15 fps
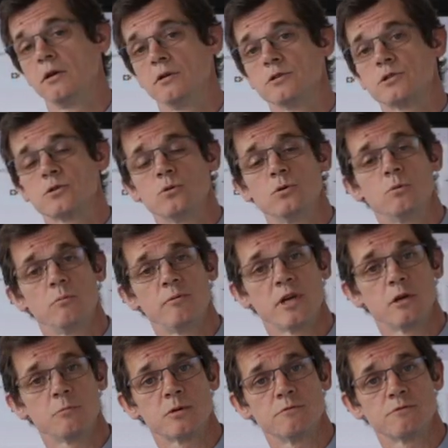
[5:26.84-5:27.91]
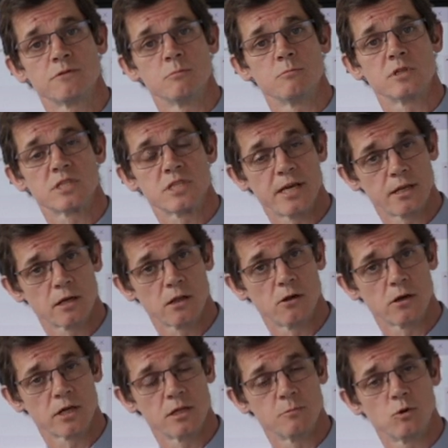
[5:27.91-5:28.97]
School will be open from 10
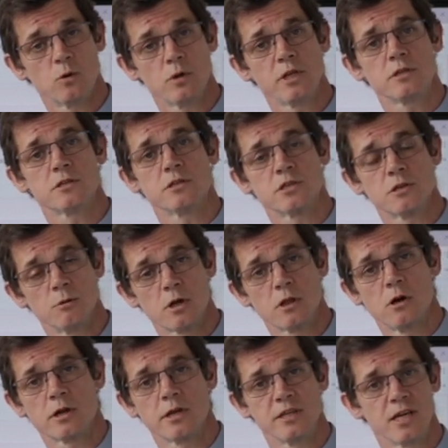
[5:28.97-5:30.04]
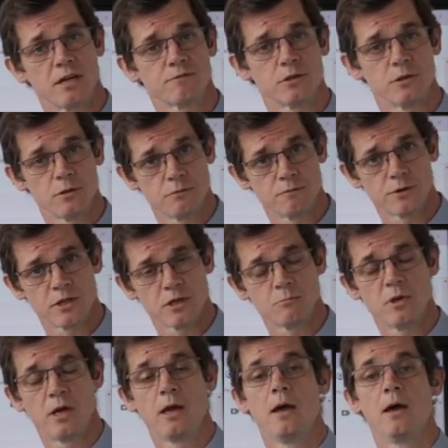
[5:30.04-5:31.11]
o'clock in the morning to 2 o'clock in the afternoon for
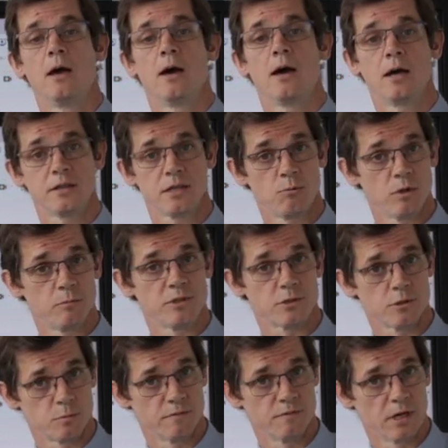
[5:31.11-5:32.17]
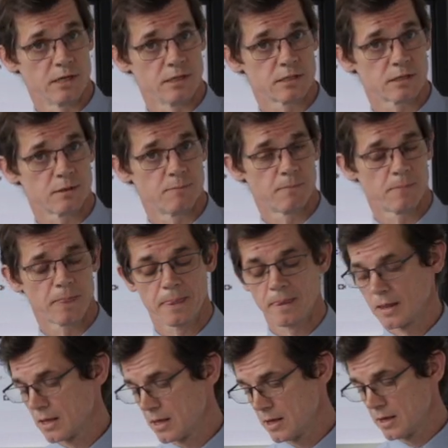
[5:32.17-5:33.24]
them, and they will be supervised.
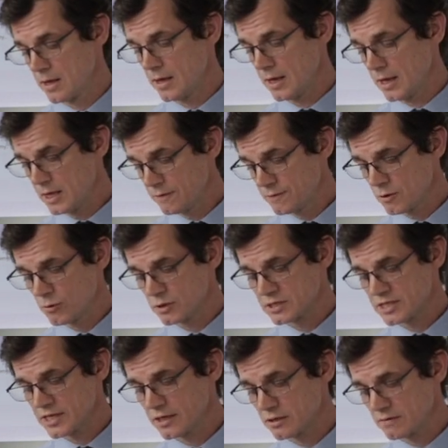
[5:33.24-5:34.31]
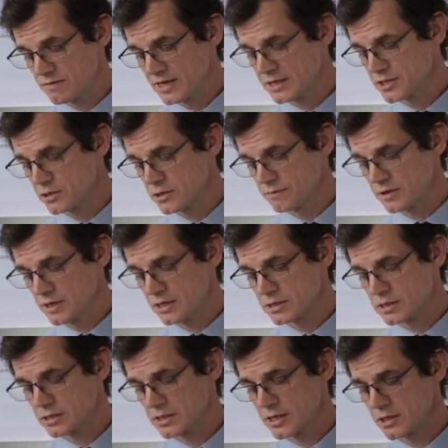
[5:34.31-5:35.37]
If you want to take advantage of
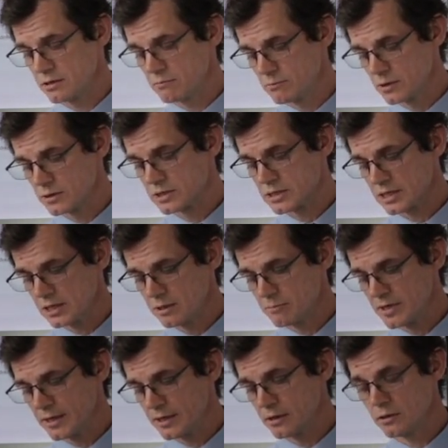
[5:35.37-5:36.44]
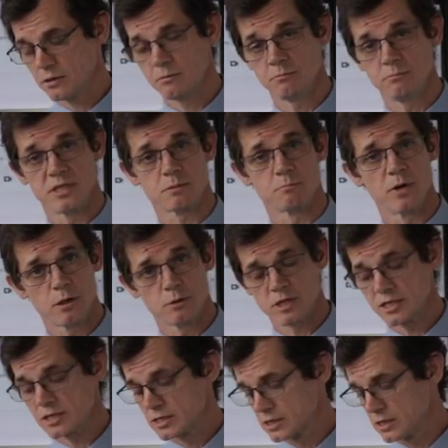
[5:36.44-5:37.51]
this, then you must email Miss
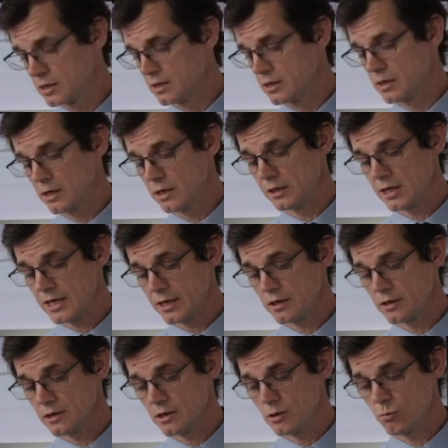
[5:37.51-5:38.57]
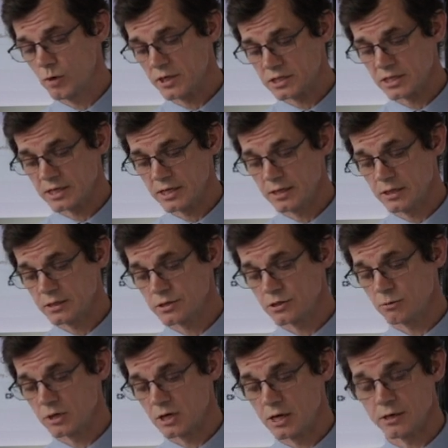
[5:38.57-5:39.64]
Moses and let her know which days
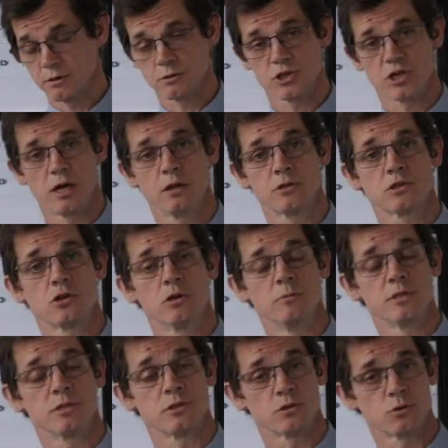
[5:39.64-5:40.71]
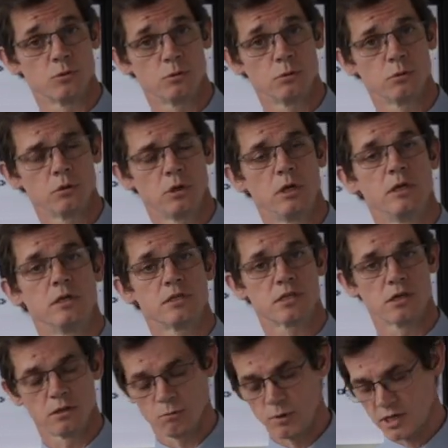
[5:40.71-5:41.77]
you would like your child to come into school
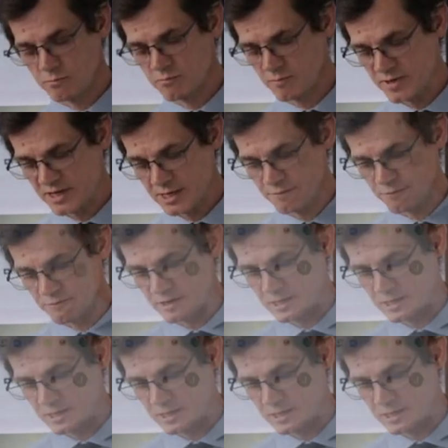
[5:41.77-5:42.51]
so that we can prepare for